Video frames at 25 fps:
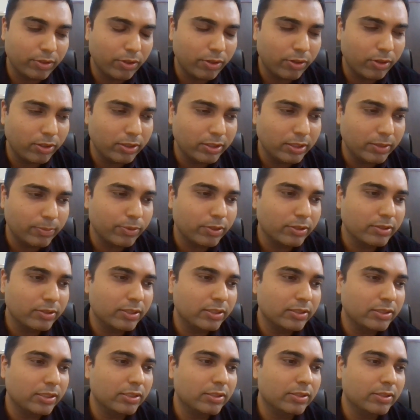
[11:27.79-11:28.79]
All the
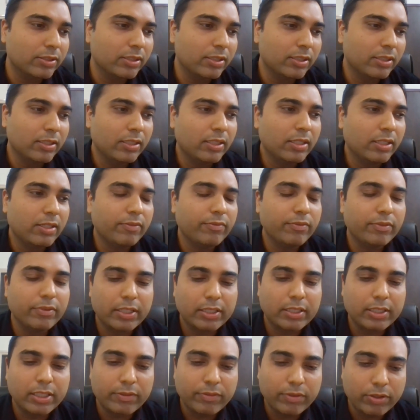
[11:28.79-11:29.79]
processes,
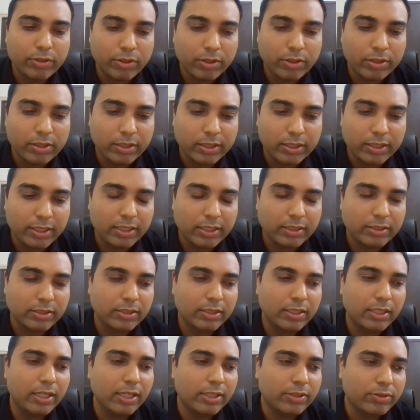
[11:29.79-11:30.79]
whether we call it as
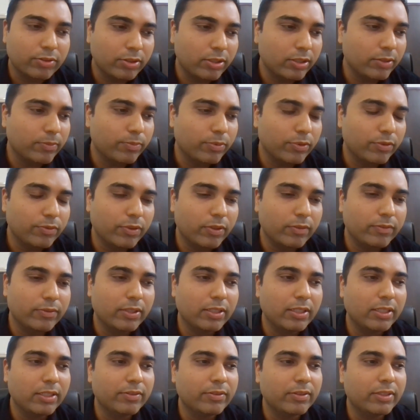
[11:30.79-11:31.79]
electronic proof of
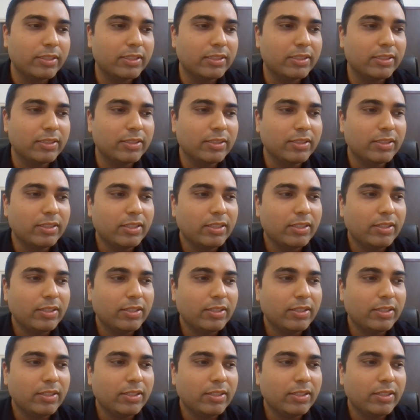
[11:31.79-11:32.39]
delivery,